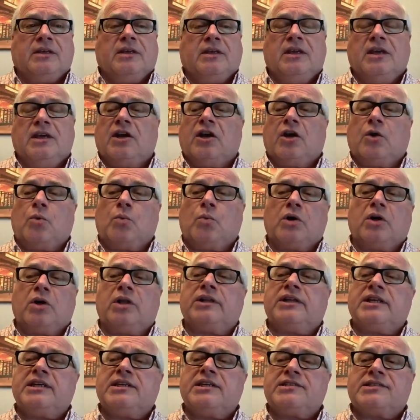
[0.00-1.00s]
In our
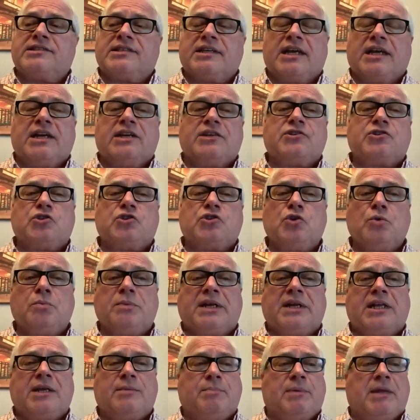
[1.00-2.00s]
world these days, too
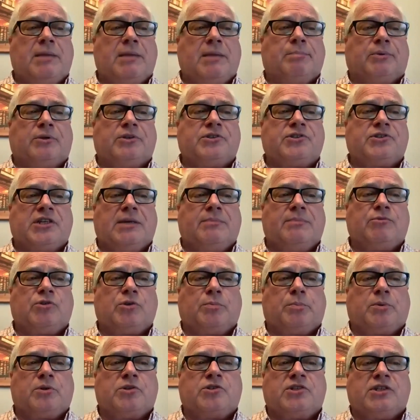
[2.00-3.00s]
many people seem
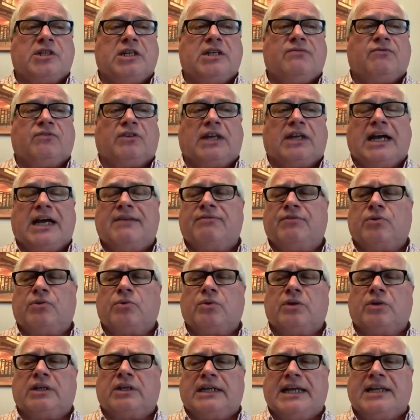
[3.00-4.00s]
to perceive life
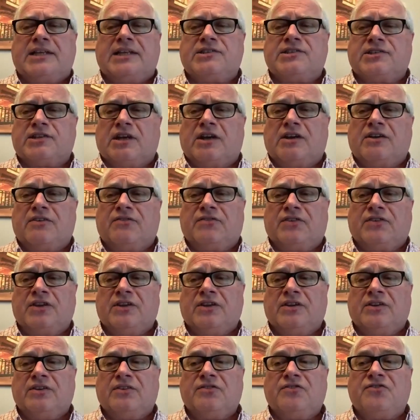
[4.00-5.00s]
through a lens of
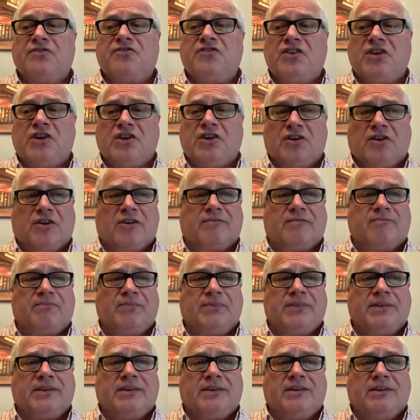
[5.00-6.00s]
fear.
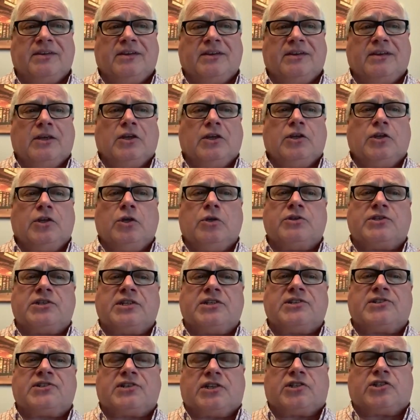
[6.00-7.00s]

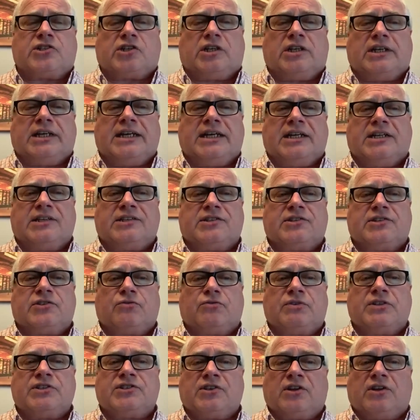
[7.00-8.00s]
Using such a lens
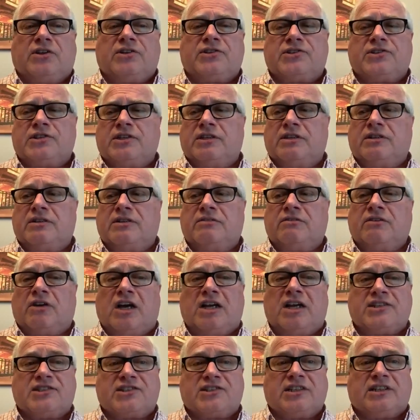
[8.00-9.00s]
results in
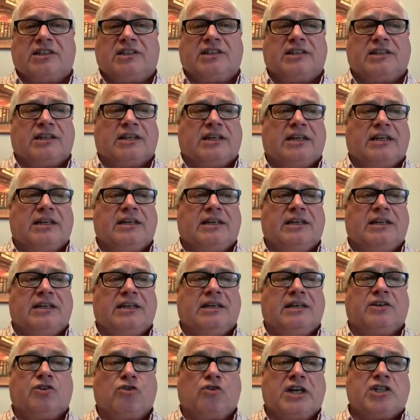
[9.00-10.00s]
hostility, in
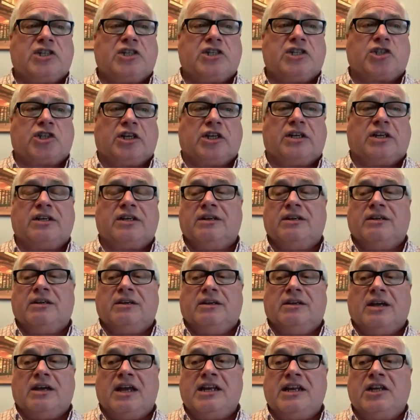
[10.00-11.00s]
aggression,
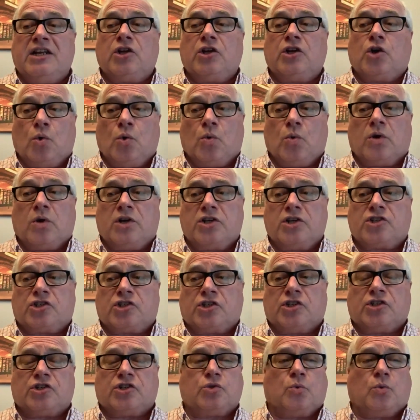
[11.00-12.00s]
and in
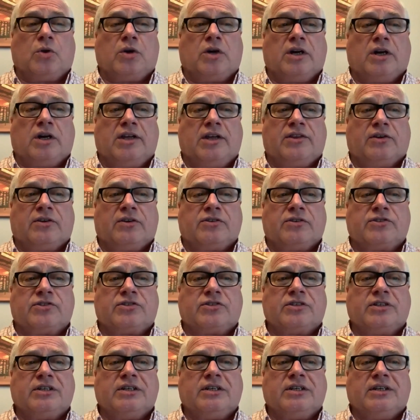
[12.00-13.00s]
coercion toward others.